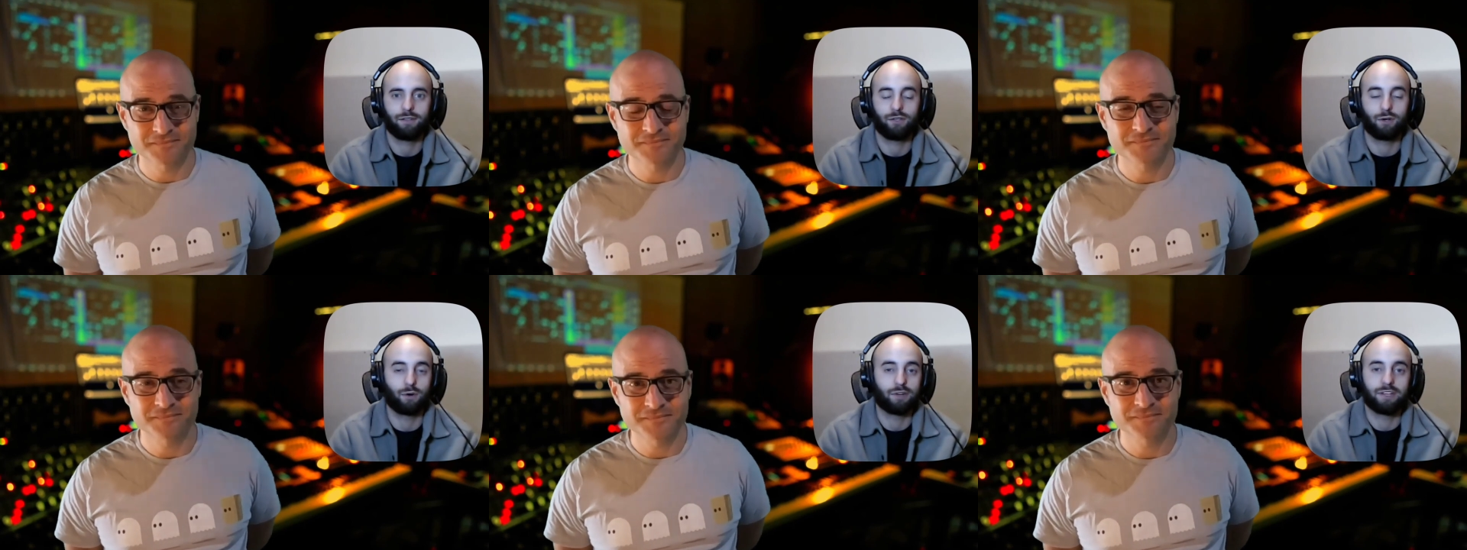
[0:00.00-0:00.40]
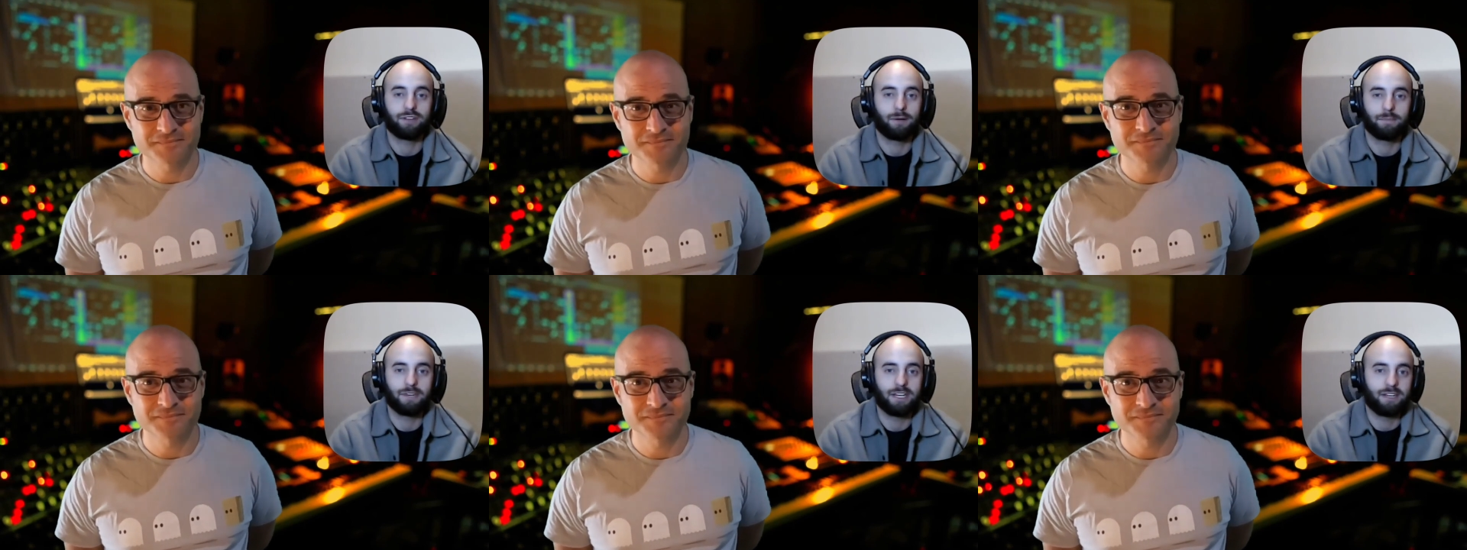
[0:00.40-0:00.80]
Speaker 1: you don't
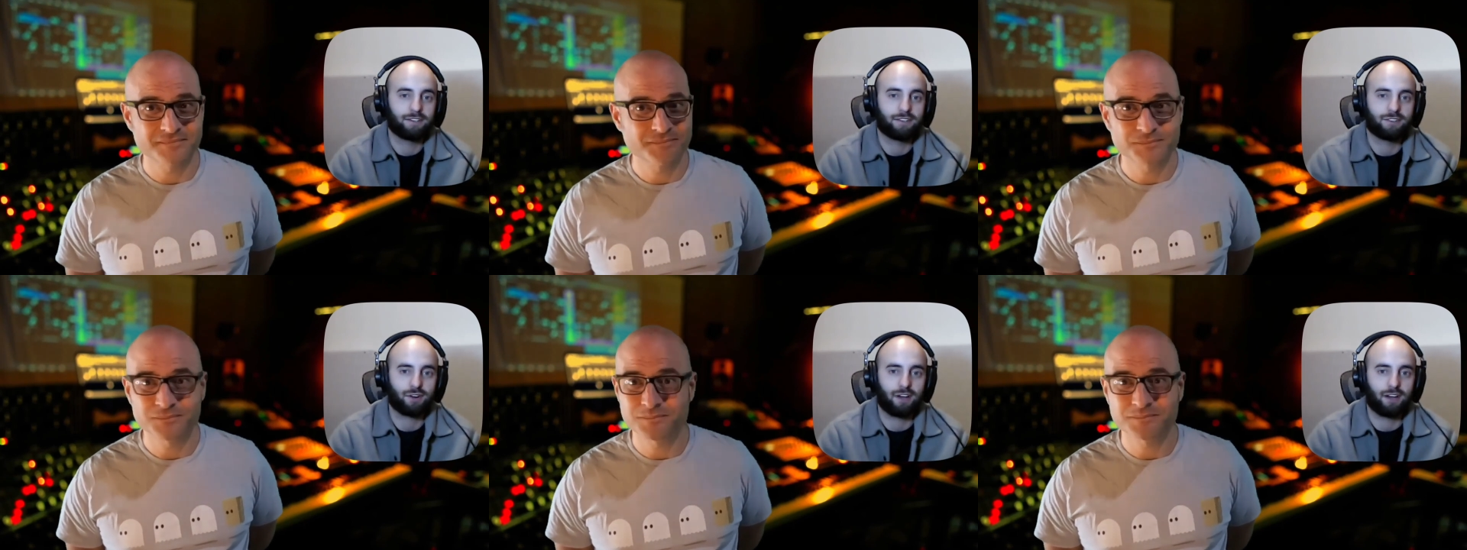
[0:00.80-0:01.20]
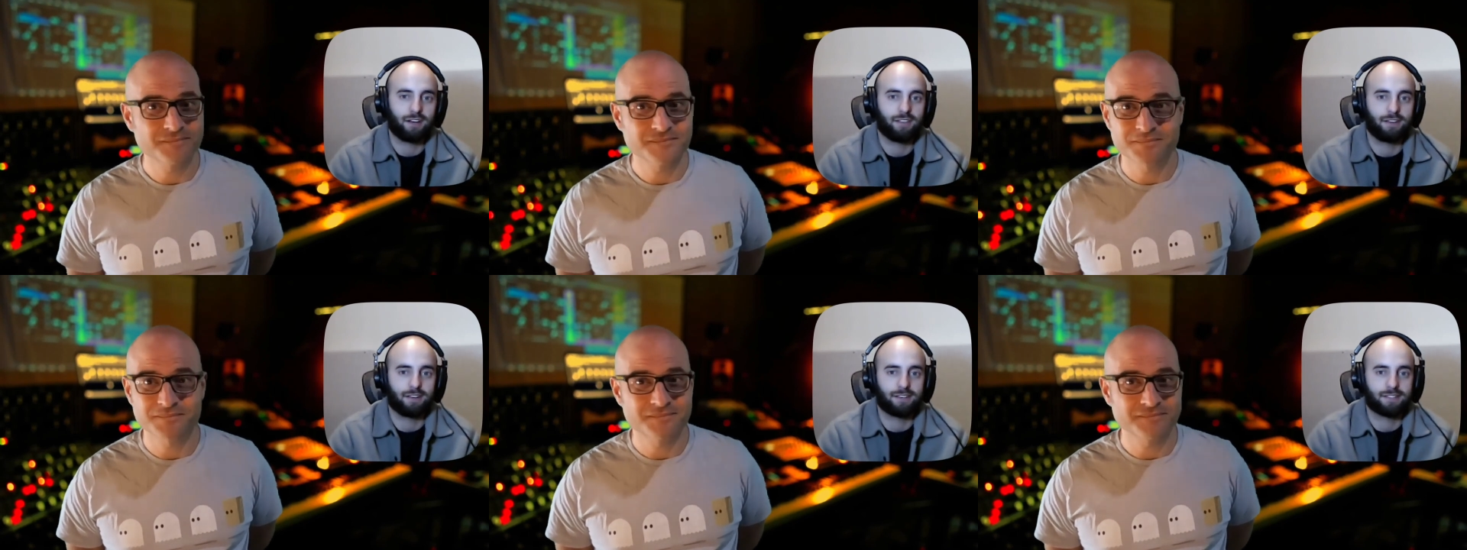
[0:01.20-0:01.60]
end up needing to try
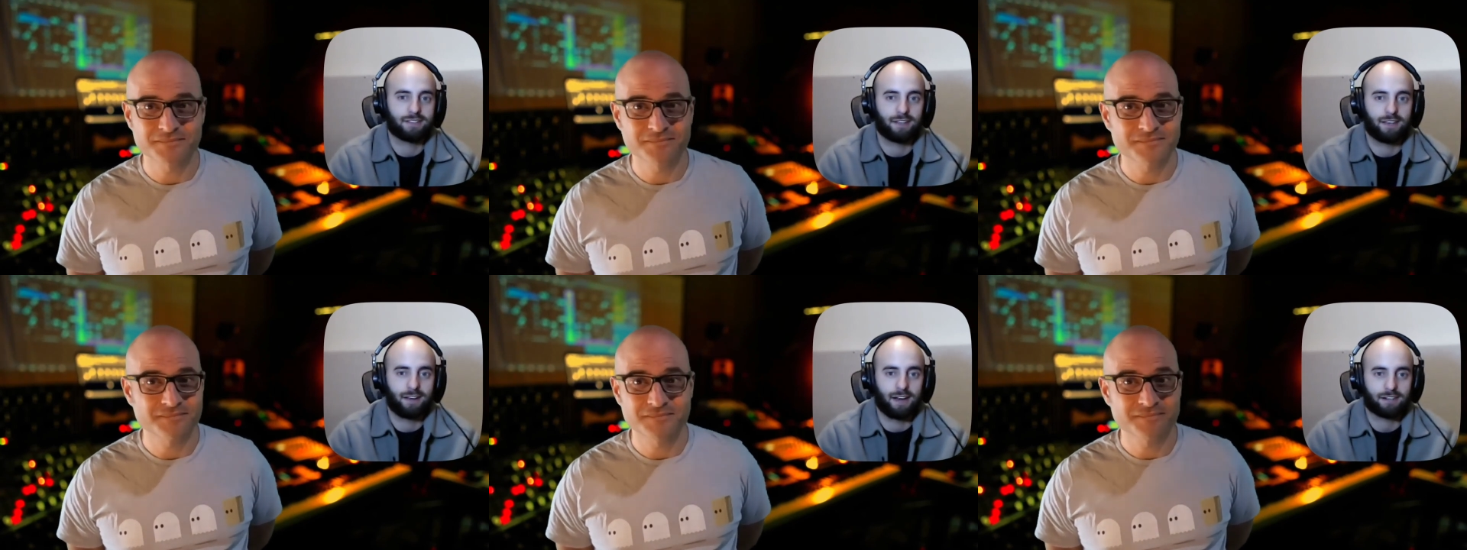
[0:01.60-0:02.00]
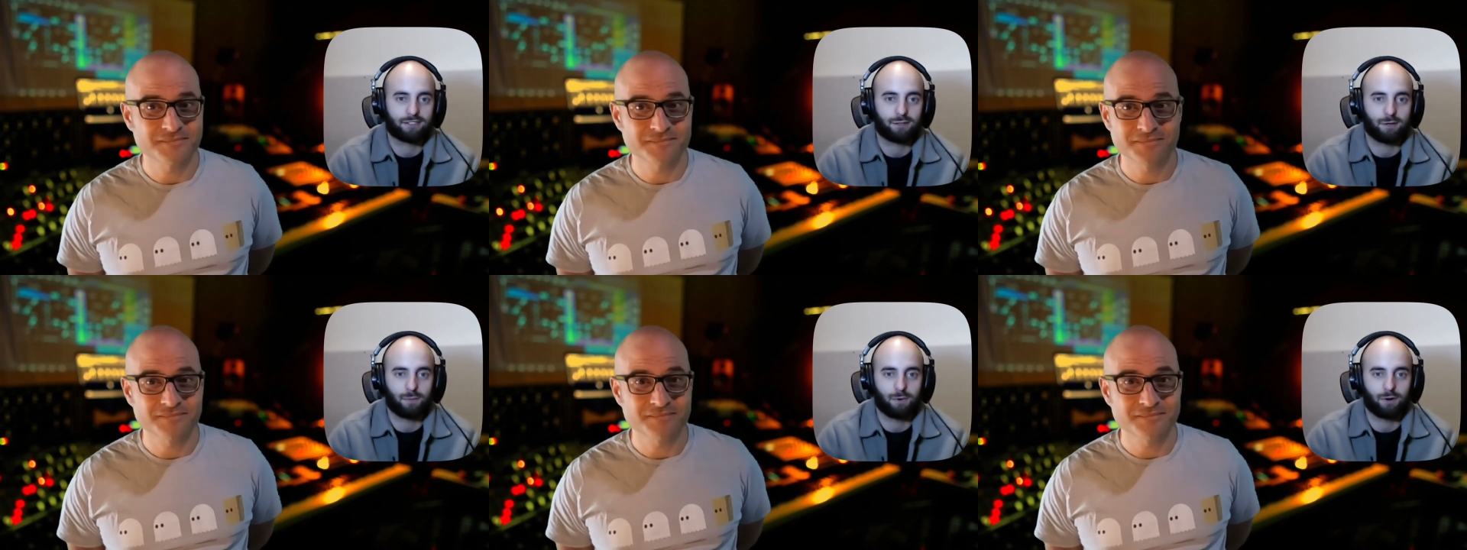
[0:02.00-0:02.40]
anything because it
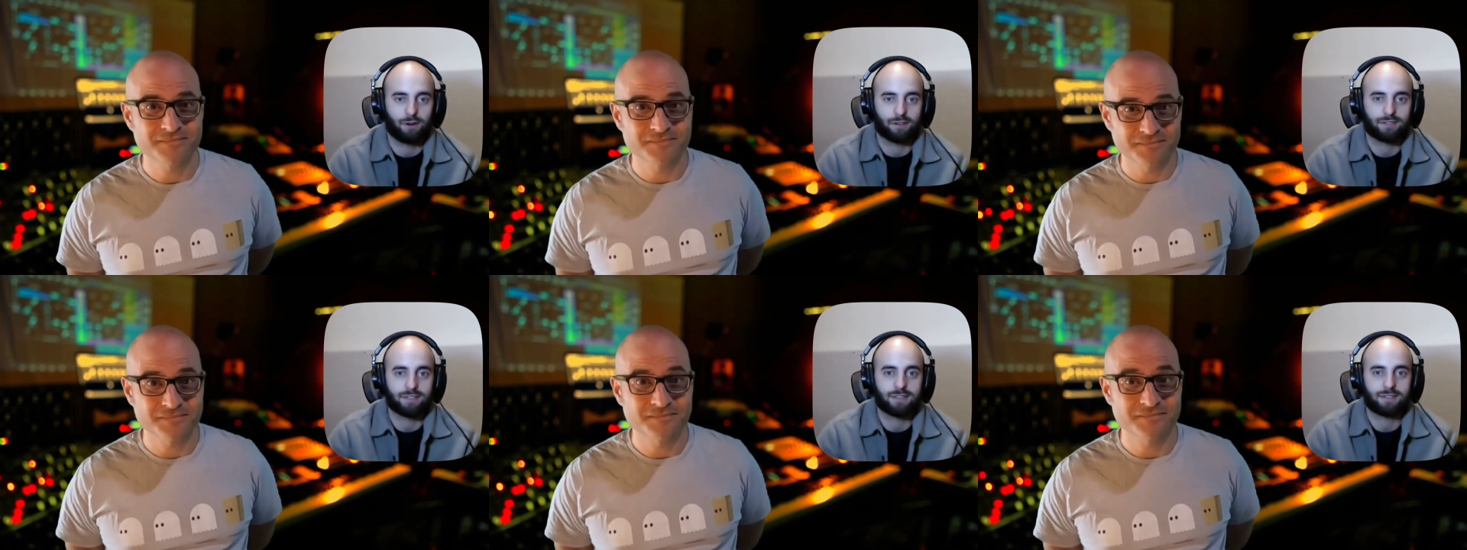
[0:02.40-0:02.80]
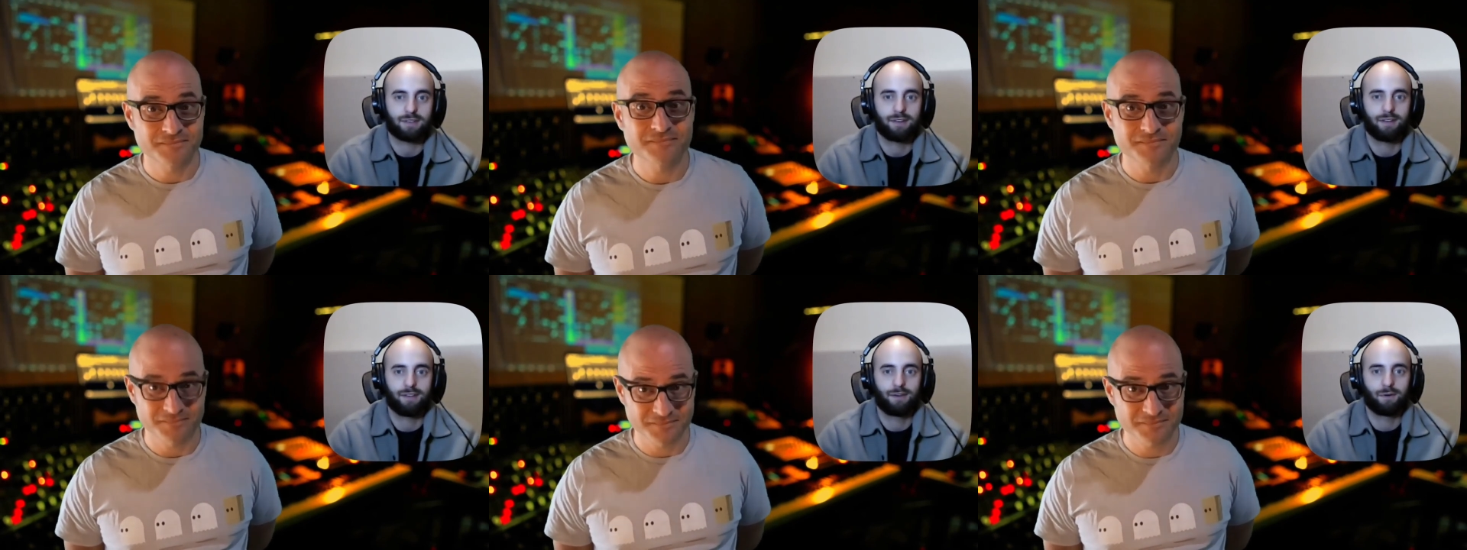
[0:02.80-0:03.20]
actually works.
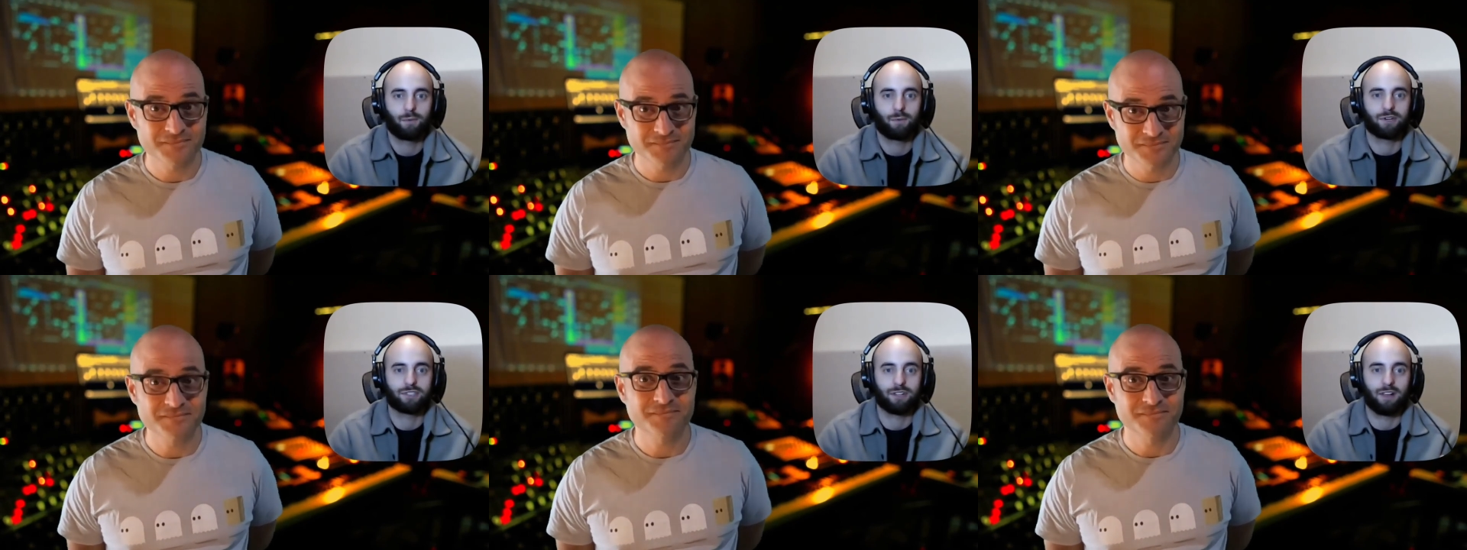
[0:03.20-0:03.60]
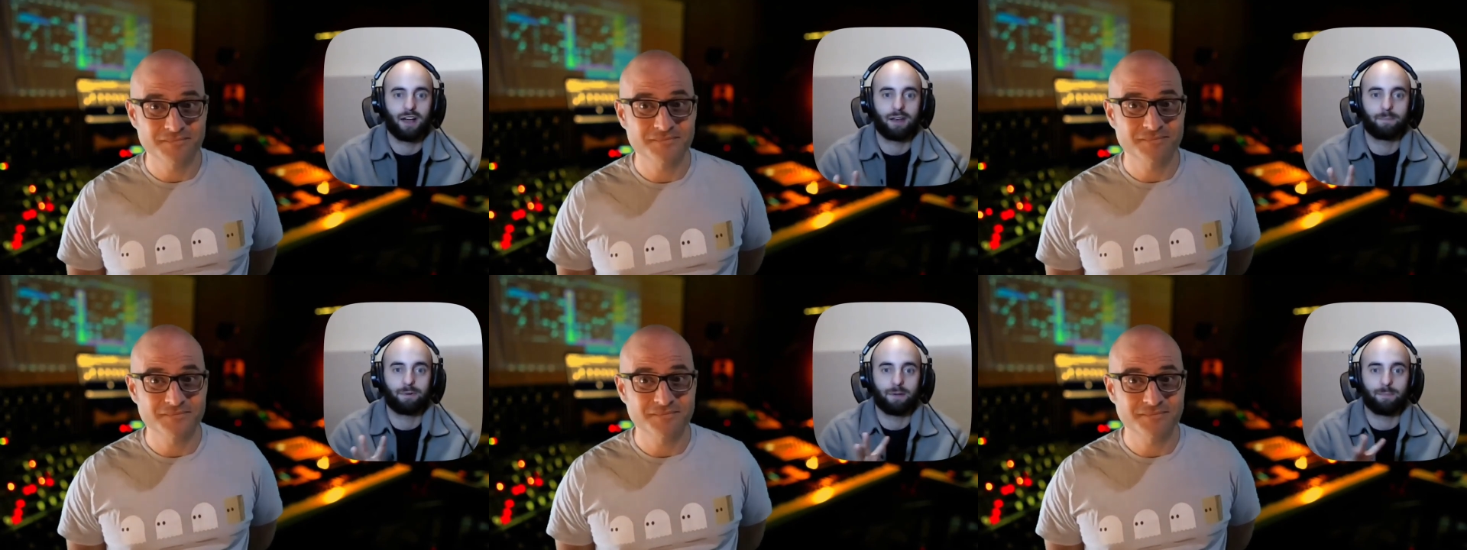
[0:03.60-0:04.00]
Whereas a
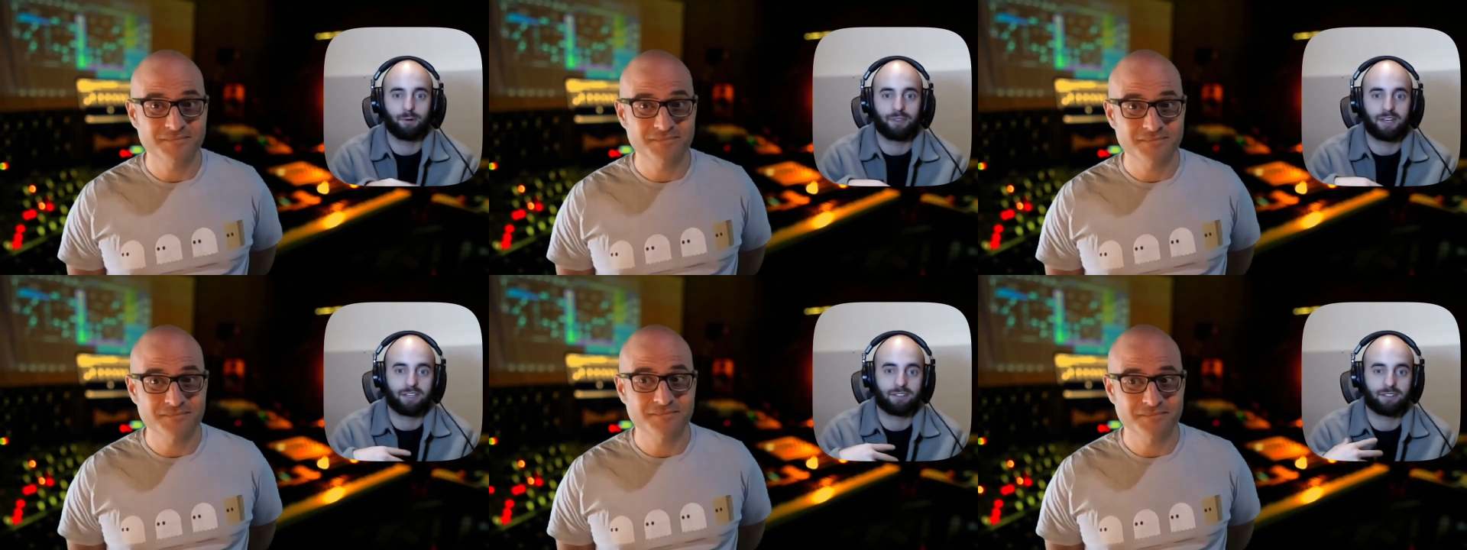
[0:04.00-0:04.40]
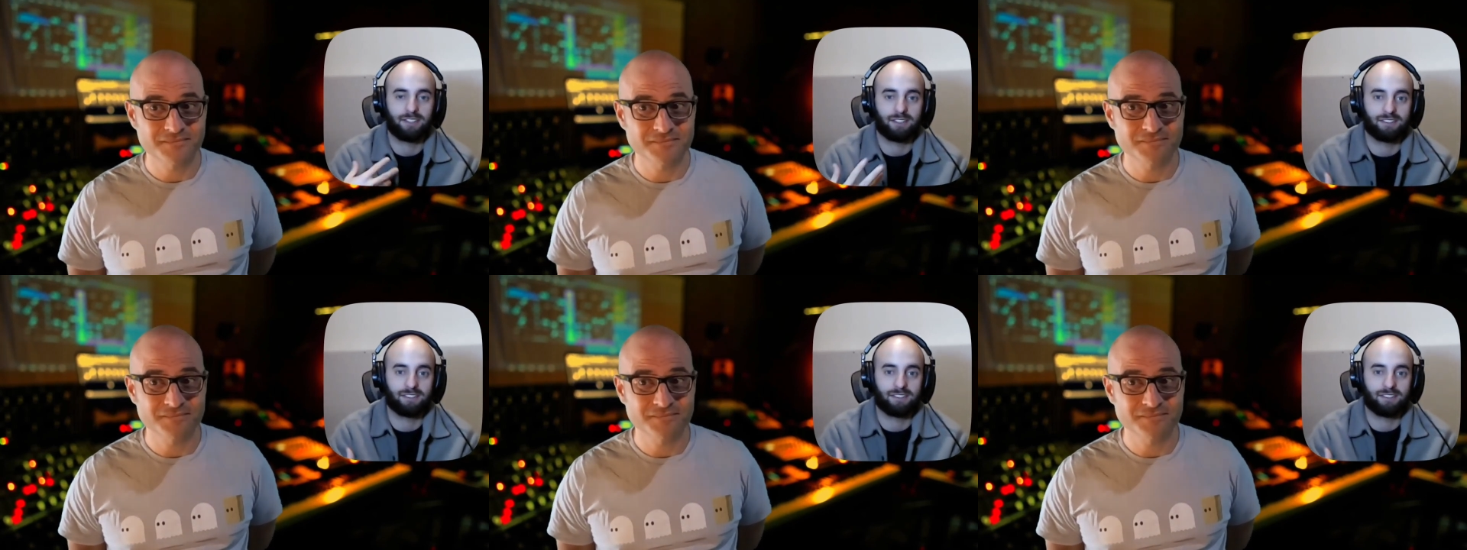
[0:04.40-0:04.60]
lot of people, they,